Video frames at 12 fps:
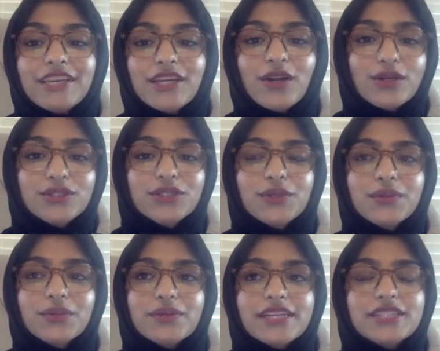
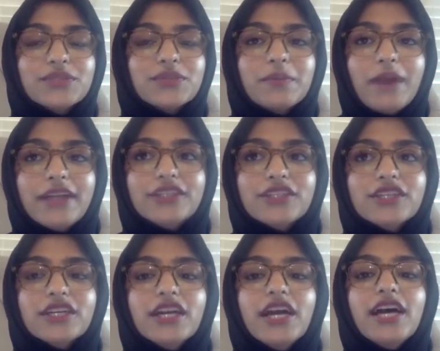It's a
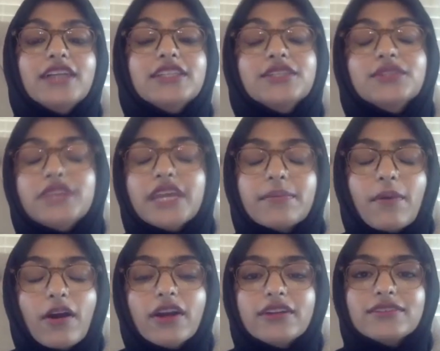reminder to take
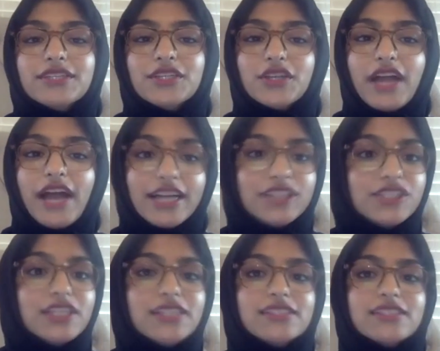part in good
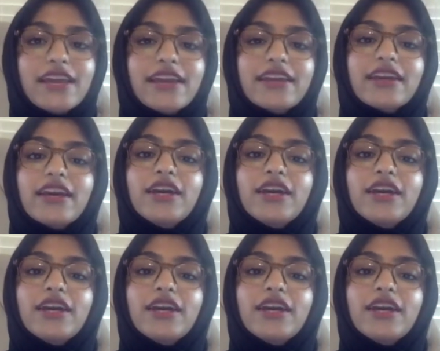actions, like